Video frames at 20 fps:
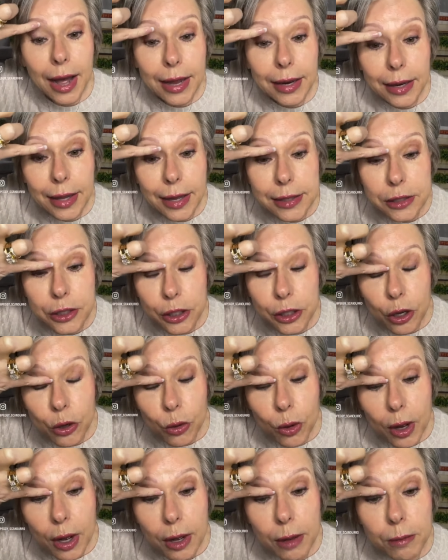like to go
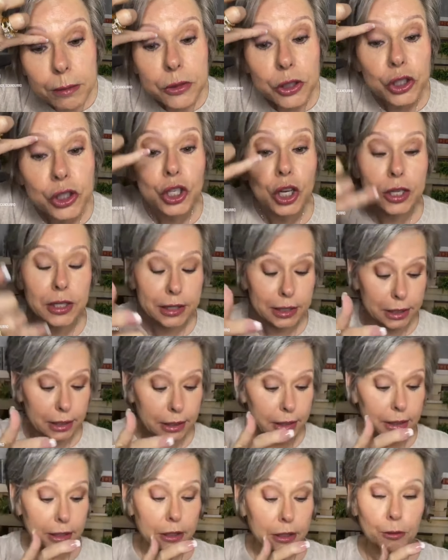up just a
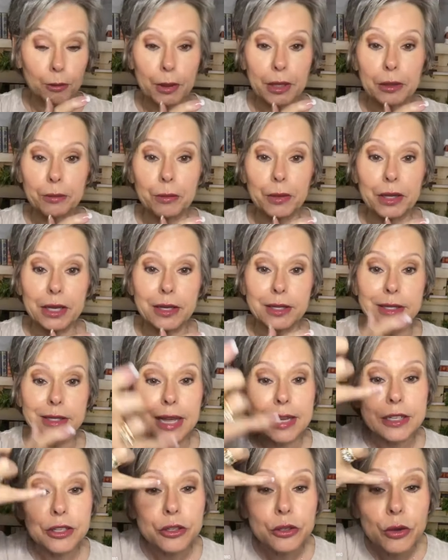little bit because I
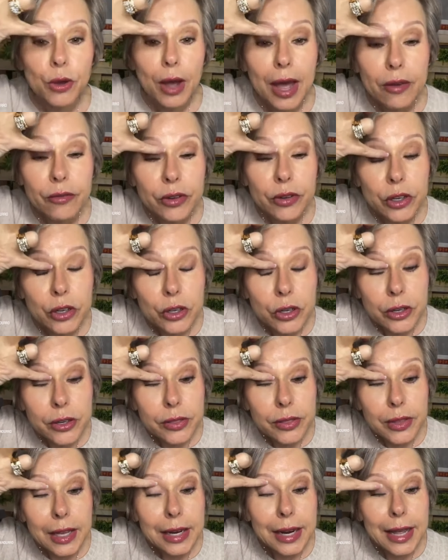do have a hood
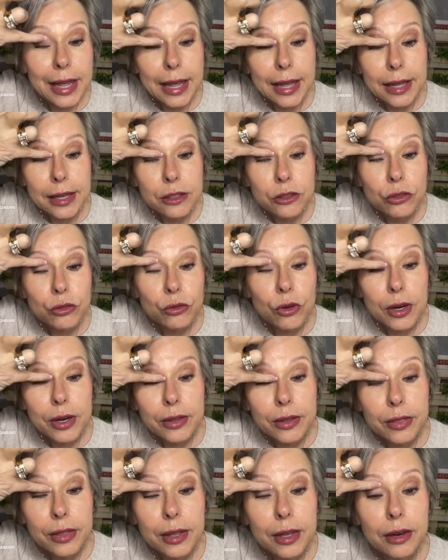that hangs right
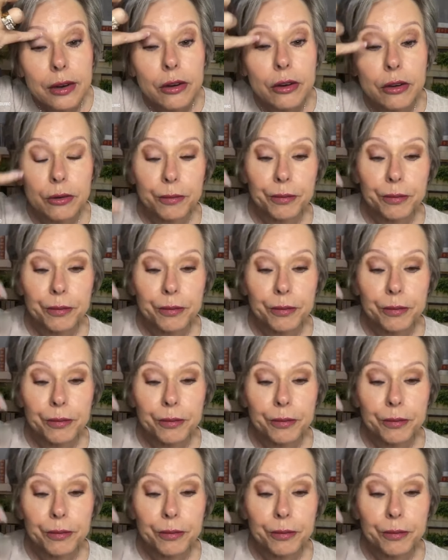there.